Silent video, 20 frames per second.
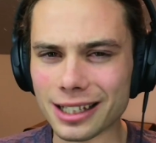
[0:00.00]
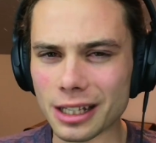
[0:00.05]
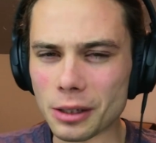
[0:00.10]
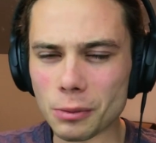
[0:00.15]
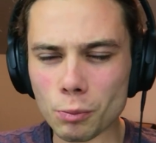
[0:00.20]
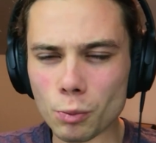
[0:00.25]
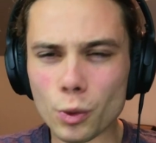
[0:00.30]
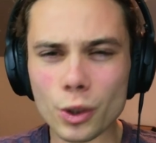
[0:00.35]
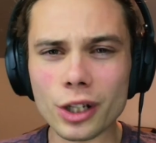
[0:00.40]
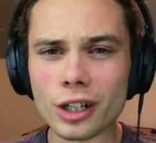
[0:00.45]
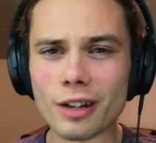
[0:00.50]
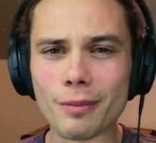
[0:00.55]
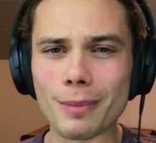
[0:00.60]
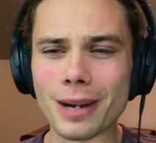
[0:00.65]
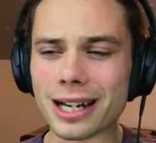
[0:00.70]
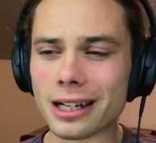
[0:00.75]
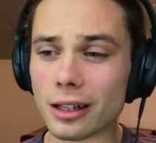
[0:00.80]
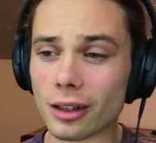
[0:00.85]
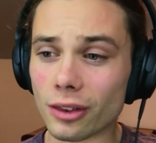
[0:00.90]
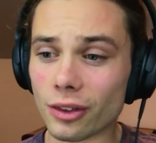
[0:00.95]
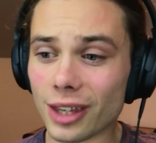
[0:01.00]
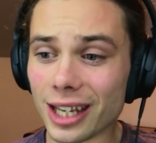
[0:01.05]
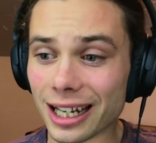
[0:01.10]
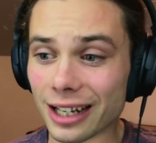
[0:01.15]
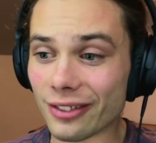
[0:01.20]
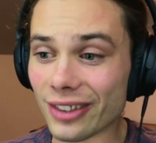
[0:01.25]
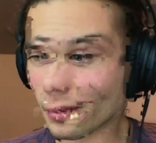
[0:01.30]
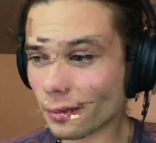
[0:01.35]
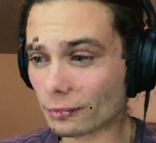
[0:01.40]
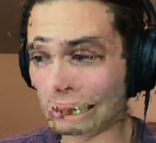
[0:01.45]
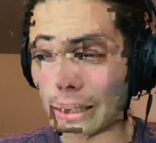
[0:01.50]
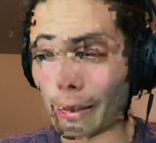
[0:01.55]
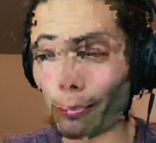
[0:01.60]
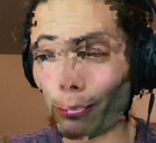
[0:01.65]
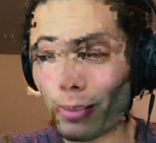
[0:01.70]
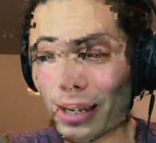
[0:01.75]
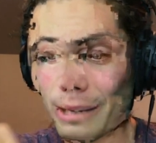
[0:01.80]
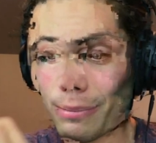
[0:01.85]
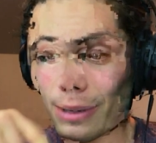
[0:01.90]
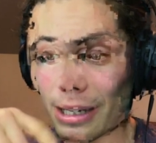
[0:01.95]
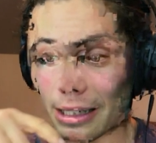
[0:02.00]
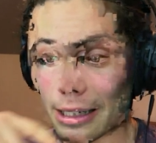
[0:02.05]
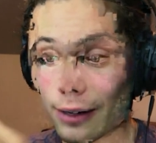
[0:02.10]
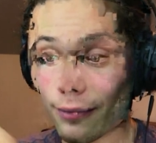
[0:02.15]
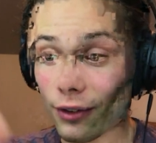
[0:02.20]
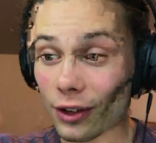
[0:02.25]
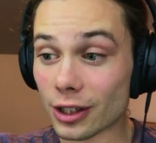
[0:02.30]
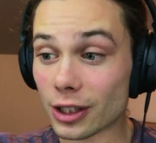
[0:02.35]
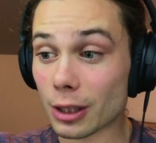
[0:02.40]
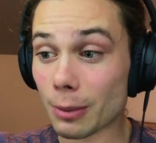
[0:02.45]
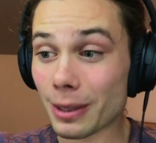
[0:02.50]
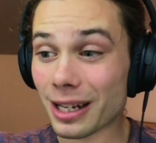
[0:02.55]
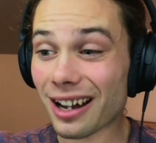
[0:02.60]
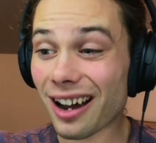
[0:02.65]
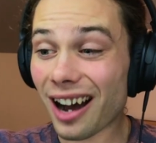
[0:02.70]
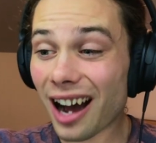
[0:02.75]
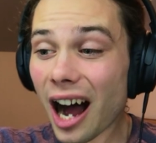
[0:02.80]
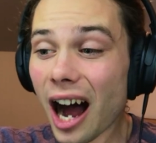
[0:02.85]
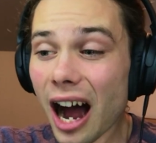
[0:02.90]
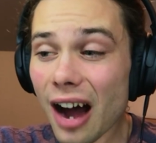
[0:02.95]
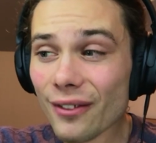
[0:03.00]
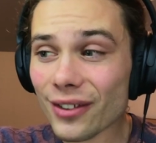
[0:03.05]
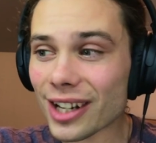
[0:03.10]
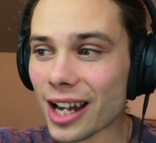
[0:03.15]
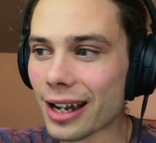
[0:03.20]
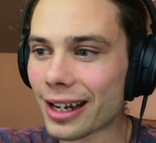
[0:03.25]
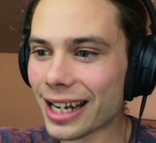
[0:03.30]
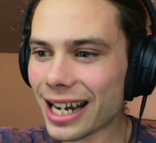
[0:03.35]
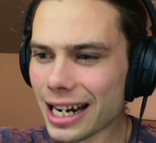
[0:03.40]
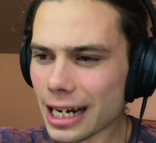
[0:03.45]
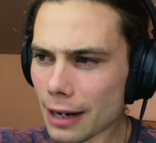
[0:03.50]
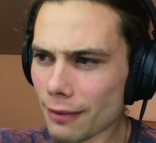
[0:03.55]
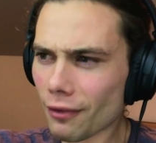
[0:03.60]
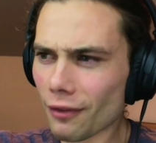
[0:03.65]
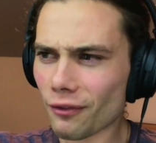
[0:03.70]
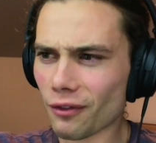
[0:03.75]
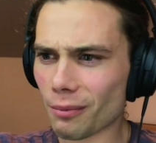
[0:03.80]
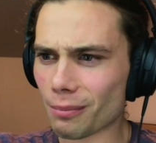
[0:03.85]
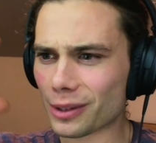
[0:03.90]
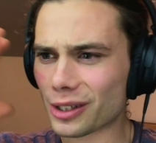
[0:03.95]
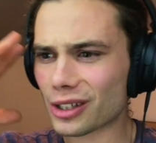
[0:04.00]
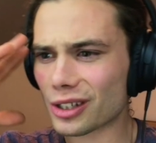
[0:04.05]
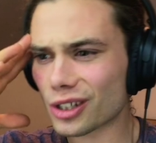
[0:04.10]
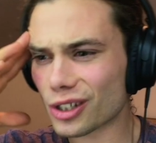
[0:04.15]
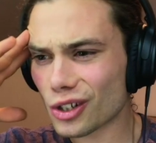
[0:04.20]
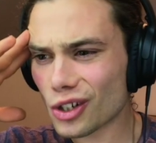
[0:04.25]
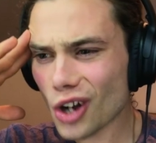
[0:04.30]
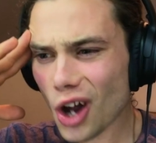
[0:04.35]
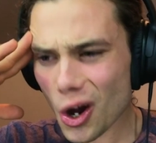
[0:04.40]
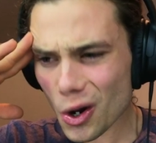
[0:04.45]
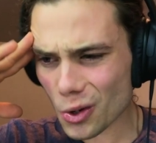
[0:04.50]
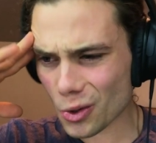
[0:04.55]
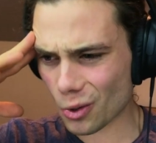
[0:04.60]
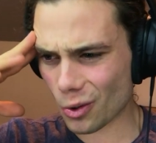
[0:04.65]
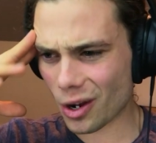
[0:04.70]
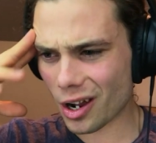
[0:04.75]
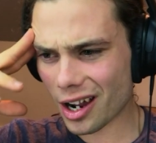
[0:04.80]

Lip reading: It wouldn't have been a thing, and that is a big, big difference to be halving again, even from snow.